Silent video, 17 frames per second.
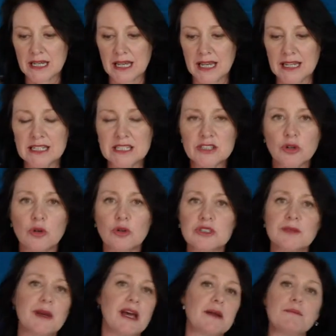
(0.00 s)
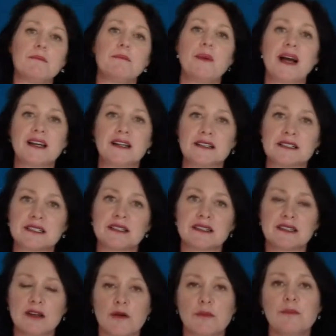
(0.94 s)
he talks about buckets,
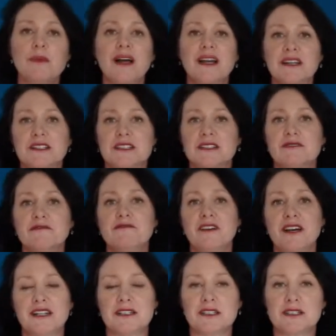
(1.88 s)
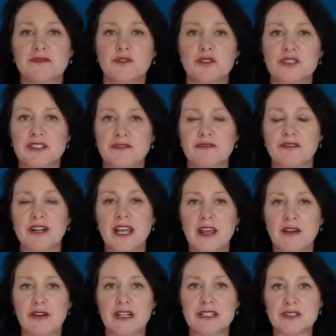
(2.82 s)
that there are buckets of funds for different
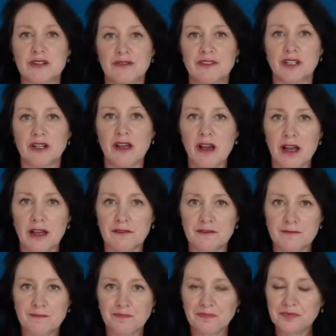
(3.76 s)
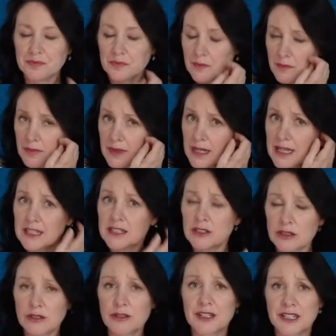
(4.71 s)
areas of your life,
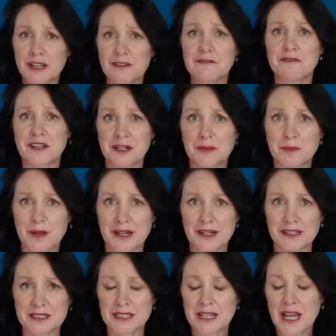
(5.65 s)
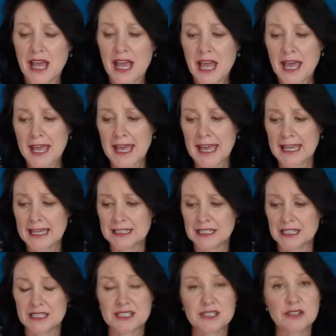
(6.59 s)
including a fun bucket. And
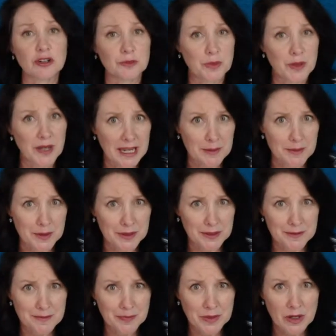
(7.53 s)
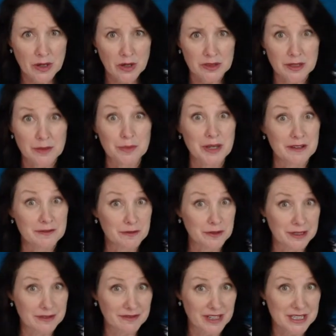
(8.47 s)
Scott Pape, the
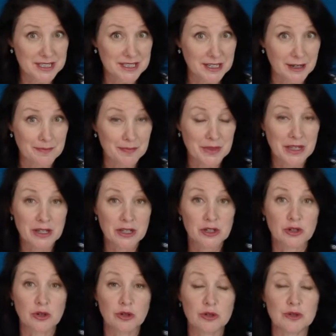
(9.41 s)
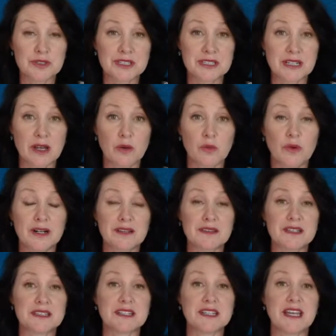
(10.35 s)
Barefoot Investor, calls one of
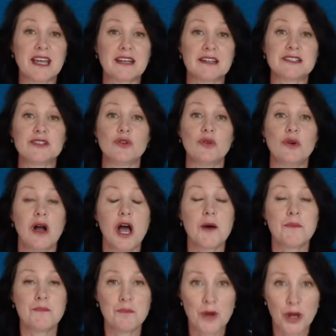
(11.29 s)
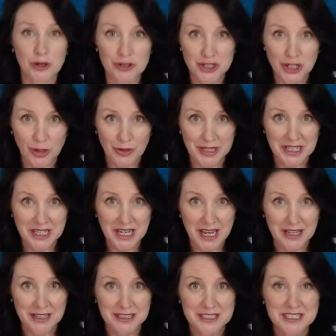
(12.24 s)
these accounts your Mojo
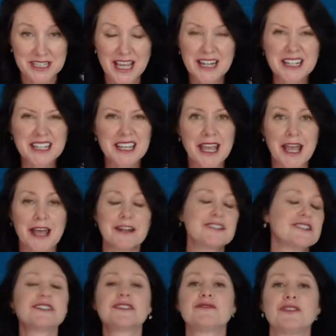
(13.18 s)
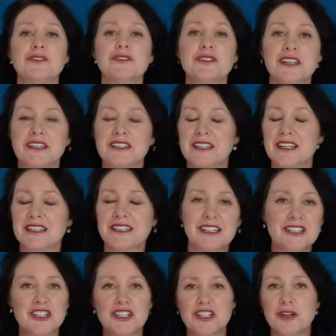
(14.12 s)
account. It's that account just for that
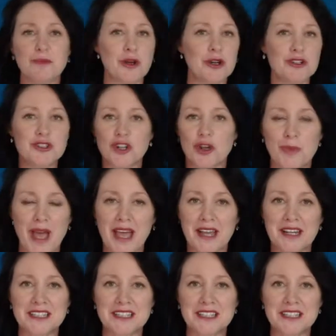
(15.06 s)
gets you your mojo back.